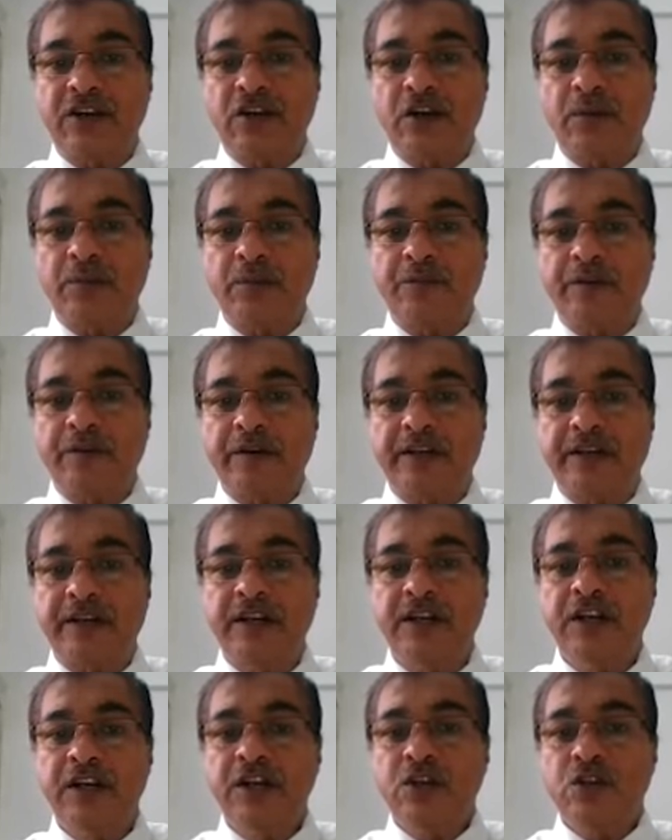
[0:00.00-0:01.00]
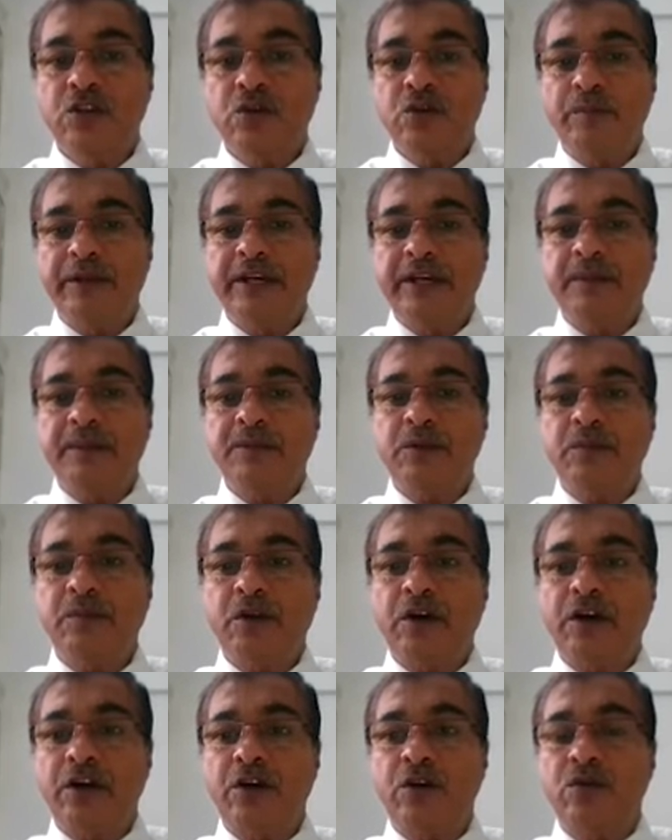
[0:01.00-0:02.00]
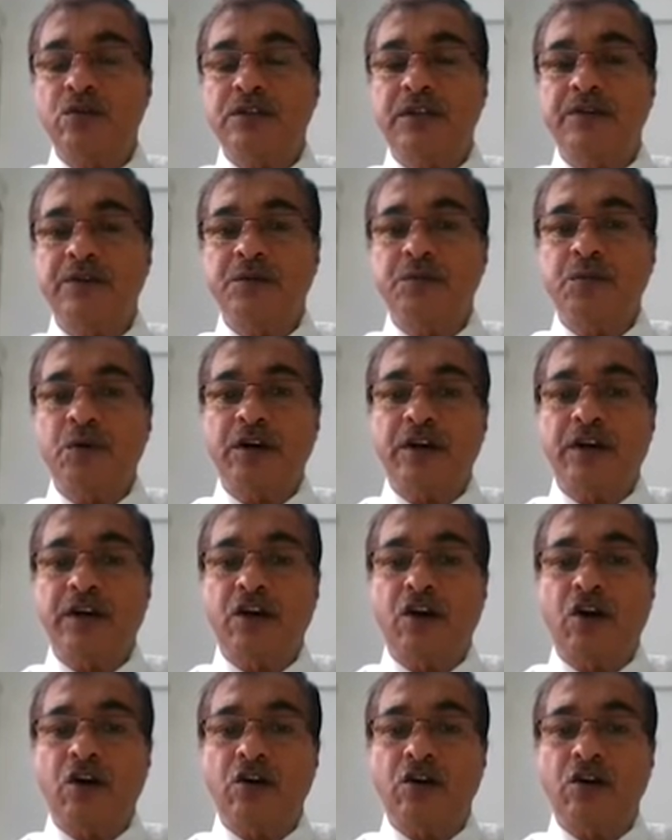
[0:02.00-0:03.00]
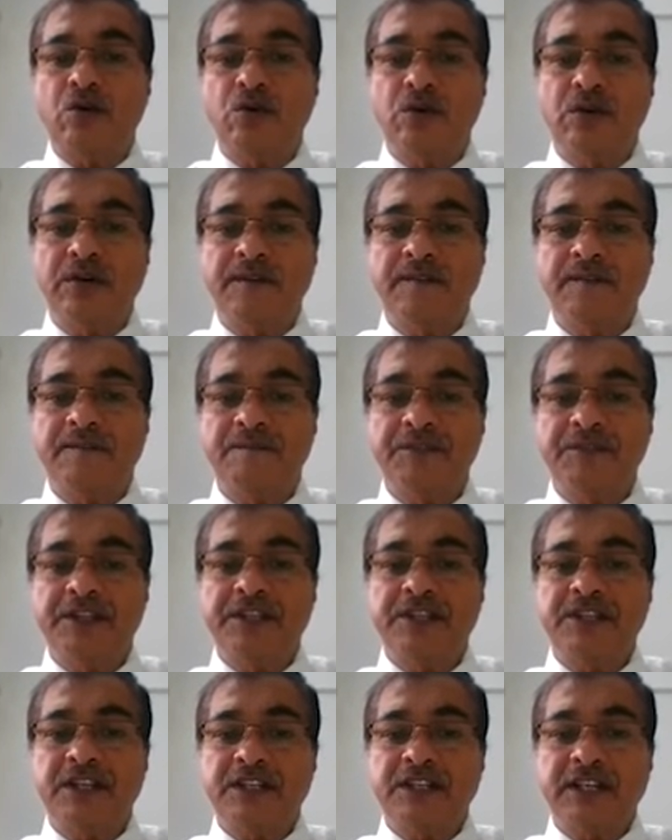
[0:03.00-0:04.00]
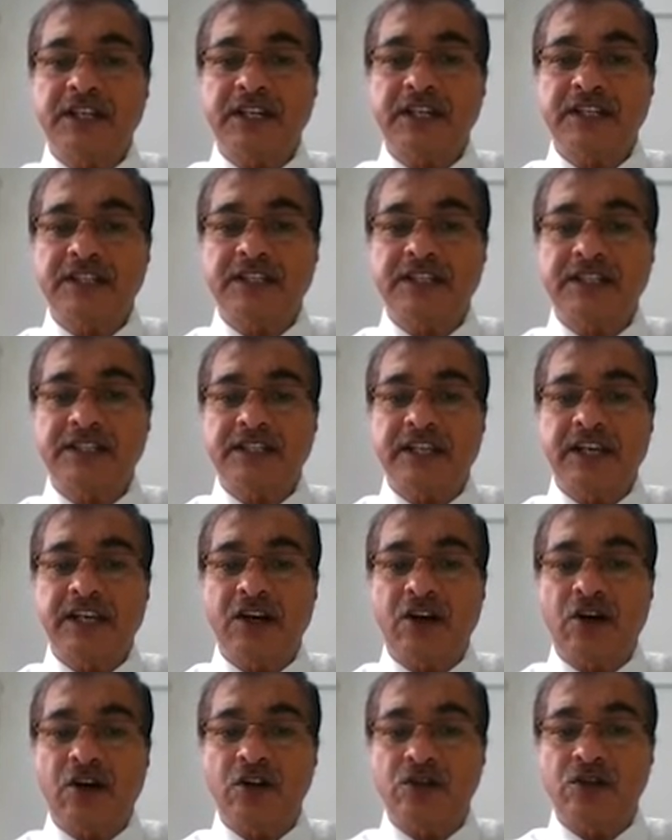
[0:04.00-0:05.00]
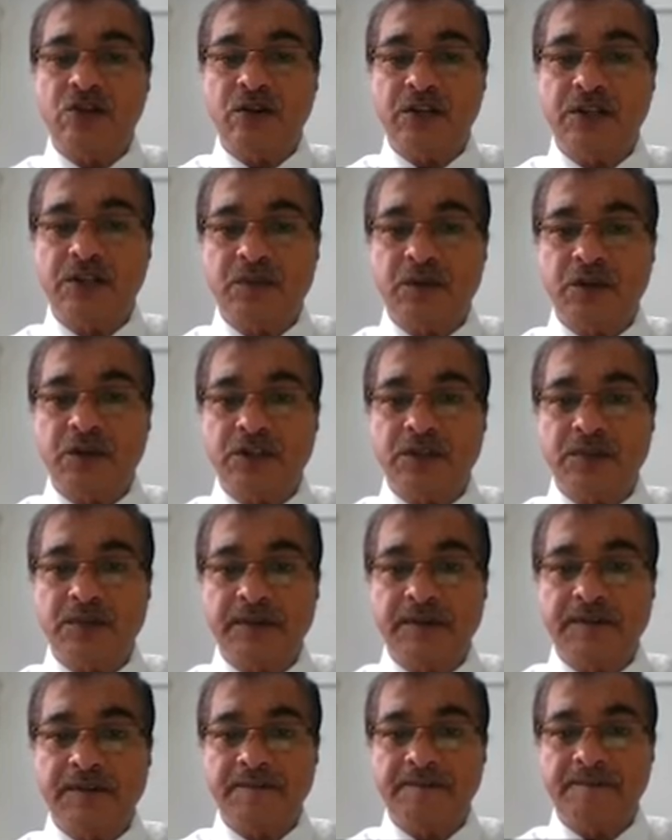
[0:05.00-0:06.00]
cannot be affected. So many of the product or service providers are not known. In such a cases, they are also responsible.